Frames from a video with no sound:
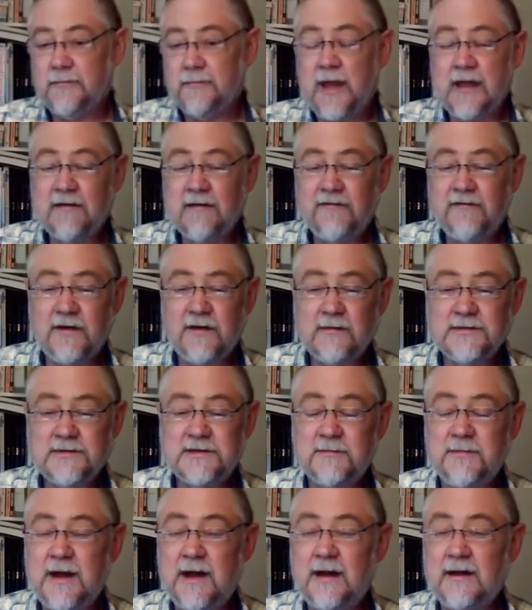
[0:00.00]
making films
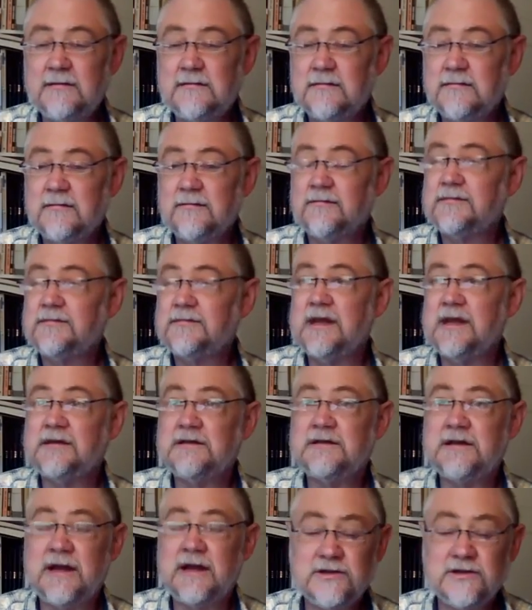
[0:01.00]
about
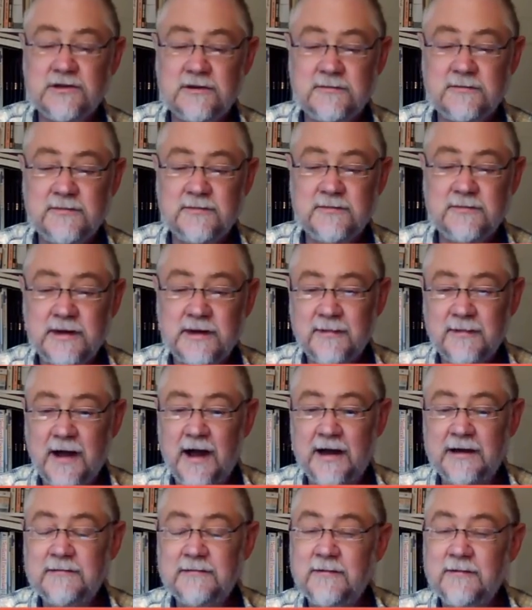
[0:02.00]
endangered but
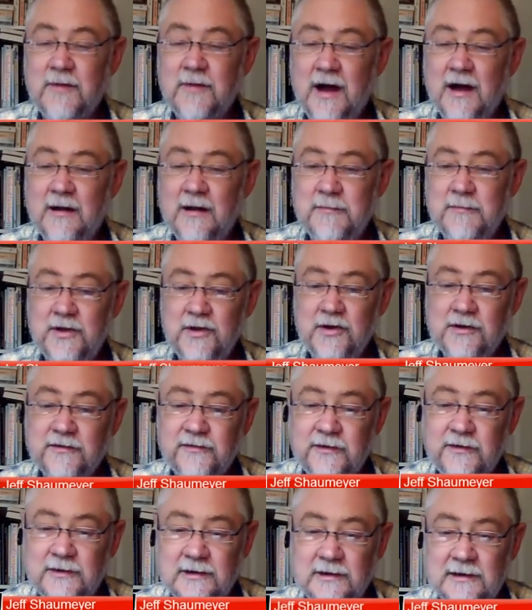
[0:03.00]

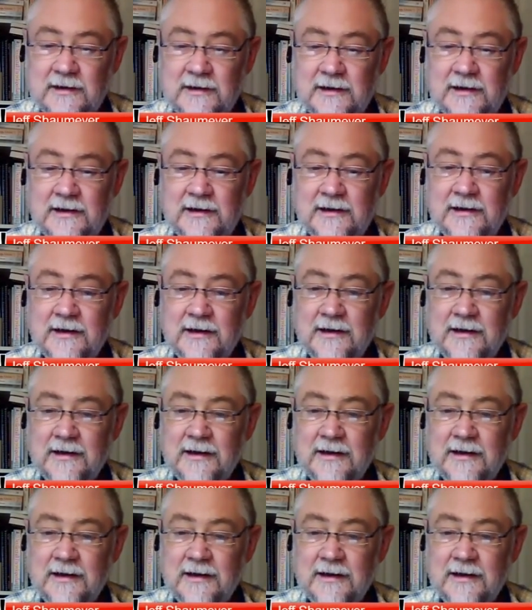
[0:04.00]
unbeautiful,